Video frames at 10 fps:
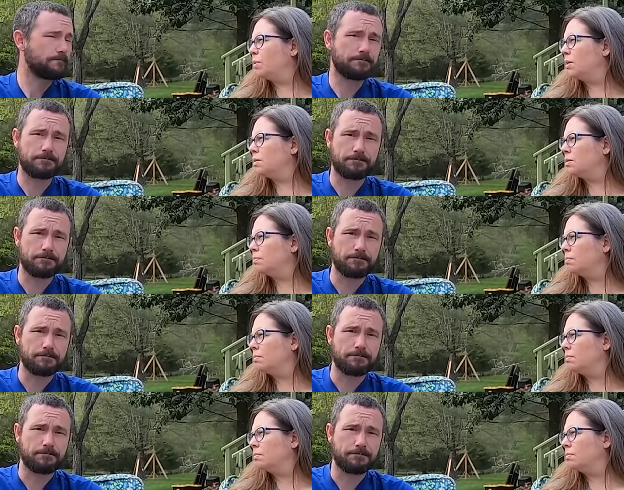Speaker 1: minutes.
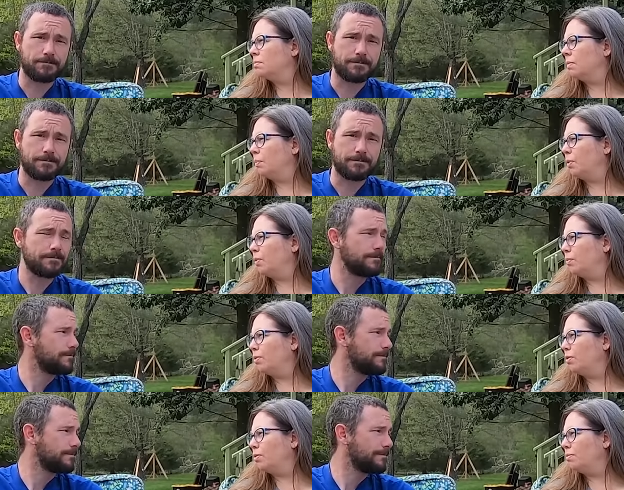I'm going
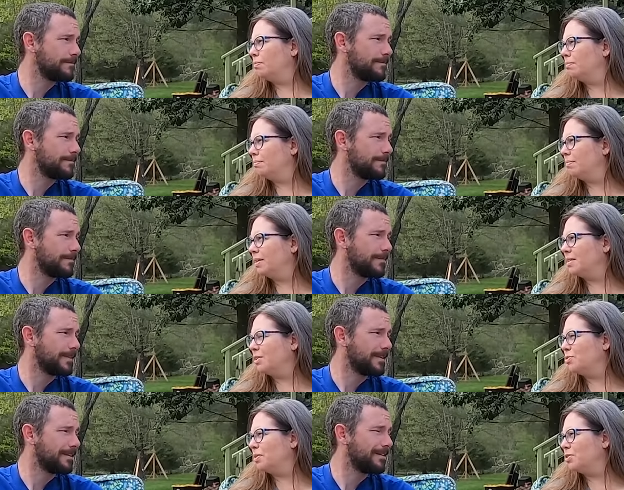with your
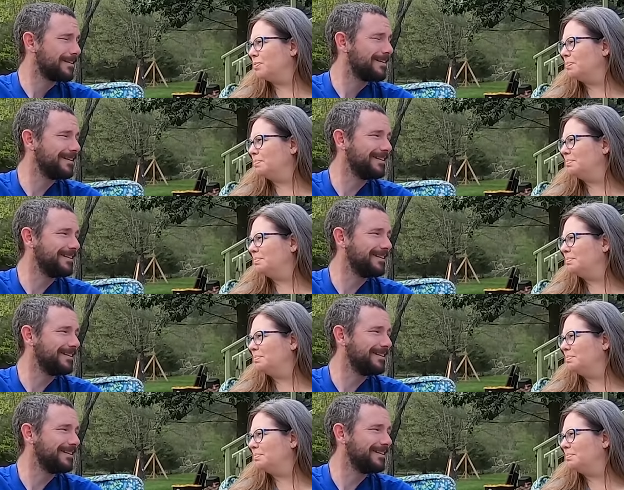exaggeration.